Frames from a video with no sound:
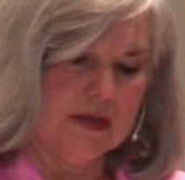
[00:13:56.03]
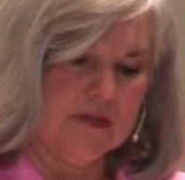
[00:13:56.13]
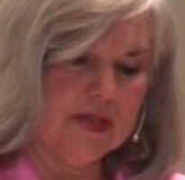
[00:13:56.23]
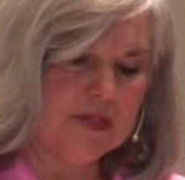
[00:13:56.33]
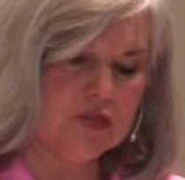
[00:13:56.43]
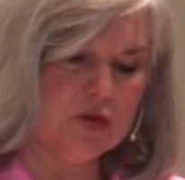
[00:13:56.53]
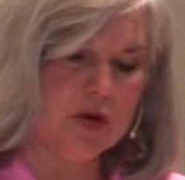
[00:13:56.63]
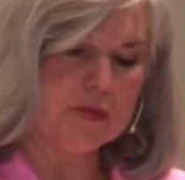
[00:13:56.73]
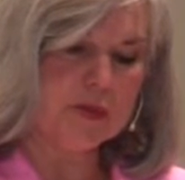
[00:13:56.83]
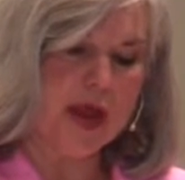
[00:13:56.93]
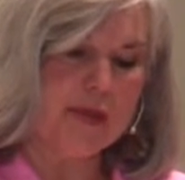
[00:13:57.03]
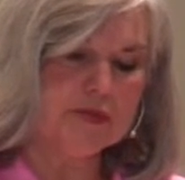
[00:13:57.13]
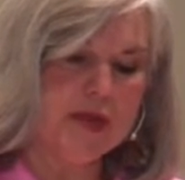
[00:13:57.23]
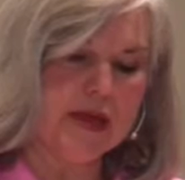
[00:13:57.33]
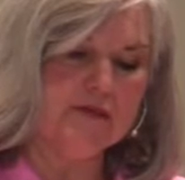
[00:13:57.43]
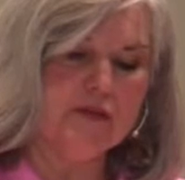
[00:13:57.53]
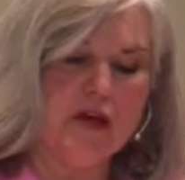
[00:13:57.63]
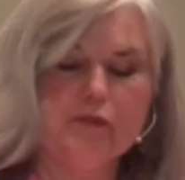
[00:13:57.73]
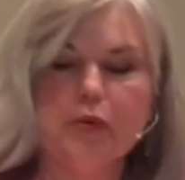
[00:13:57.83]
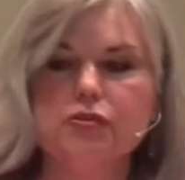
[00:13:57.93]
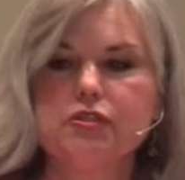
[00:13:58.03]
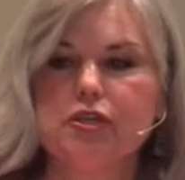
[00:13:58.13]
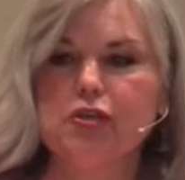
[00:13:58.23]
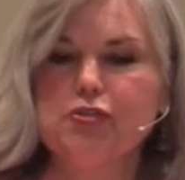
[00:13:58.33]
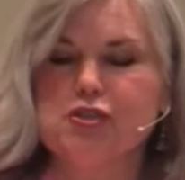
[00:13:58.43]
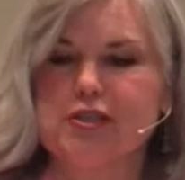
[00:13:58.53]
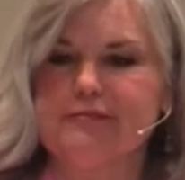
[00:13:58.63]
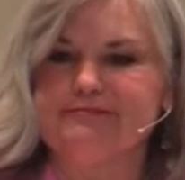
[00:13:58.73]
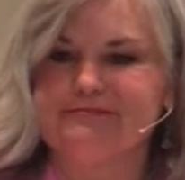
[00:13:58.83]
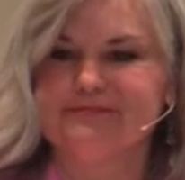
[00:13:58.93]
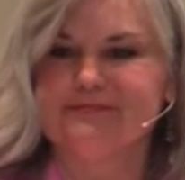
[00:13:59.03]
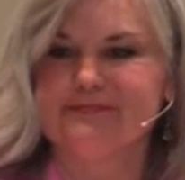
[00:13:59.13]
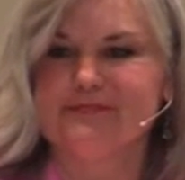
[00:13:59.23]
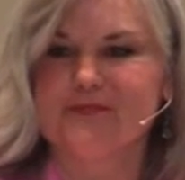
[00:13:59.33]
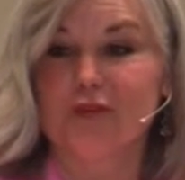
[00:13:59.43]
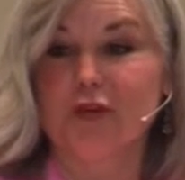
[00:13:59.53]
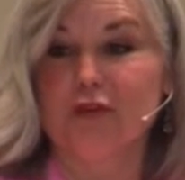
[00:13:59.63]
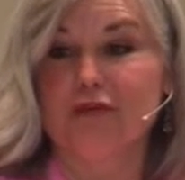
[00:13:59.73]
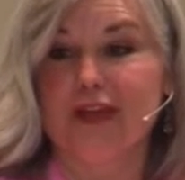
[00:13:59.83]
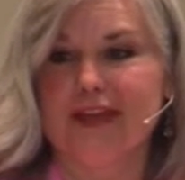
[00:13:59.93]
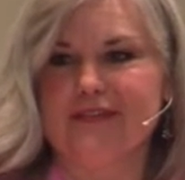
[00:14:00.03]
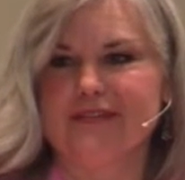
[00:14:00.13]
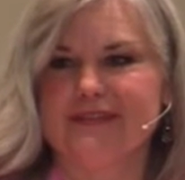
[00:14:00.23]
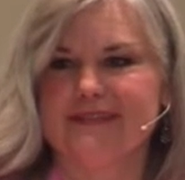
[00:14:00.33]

These storms perhaps might involve persecution for your faith.